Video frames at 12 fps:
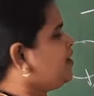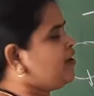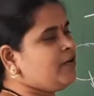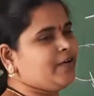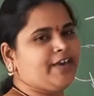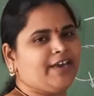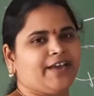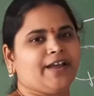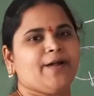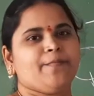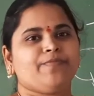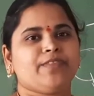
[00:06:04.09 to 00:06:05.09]

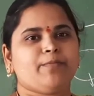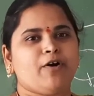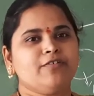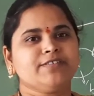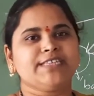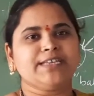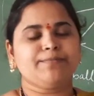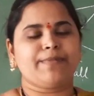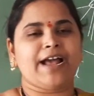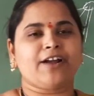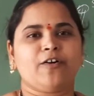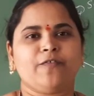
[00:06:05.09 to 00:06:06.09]
Okay, the bouncing
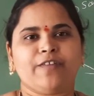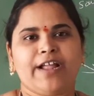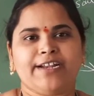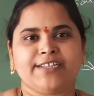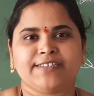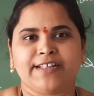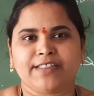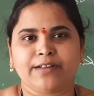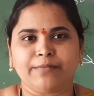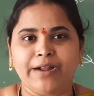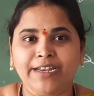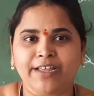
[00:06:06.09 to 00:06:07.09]
back of light is nothing
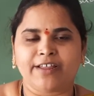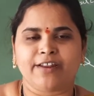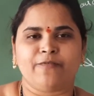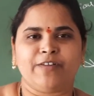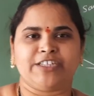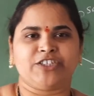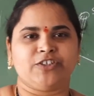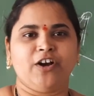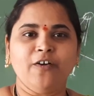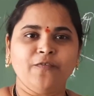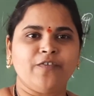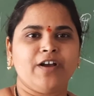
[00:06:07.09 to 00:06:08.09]
but reflection
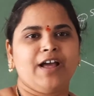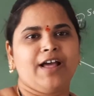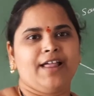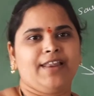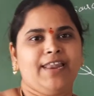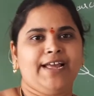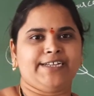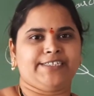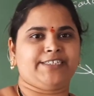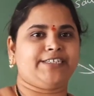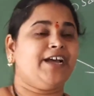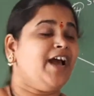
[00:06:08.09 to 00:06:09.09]
of light.
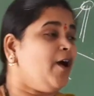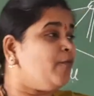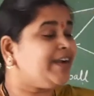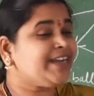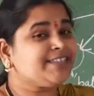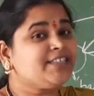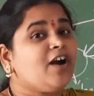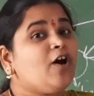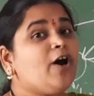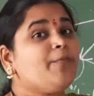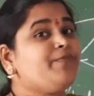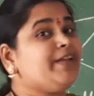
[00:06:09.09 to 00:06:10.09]
When does the
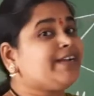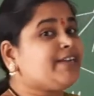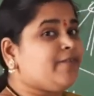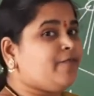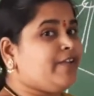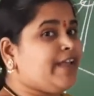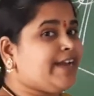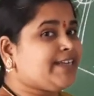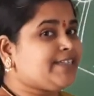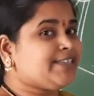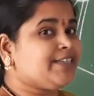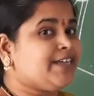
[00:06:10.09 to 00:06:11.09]
object
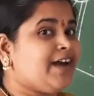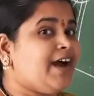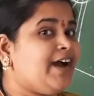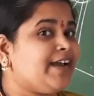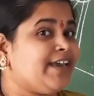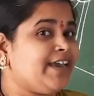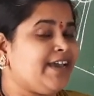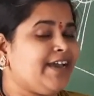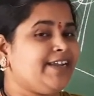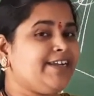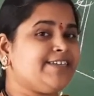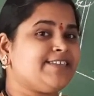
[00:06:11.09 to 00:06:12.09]
reflect?
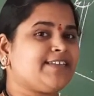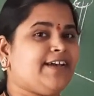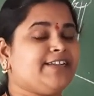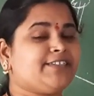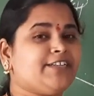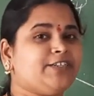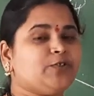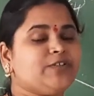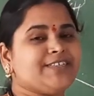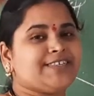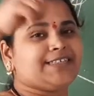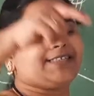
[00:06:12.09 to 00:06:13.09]
Again, it is connected to
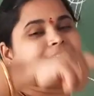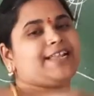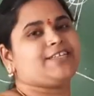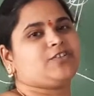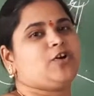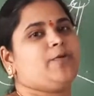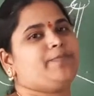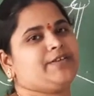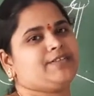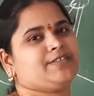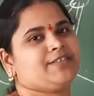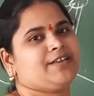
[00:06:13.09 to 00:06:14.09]
your 6th class topics.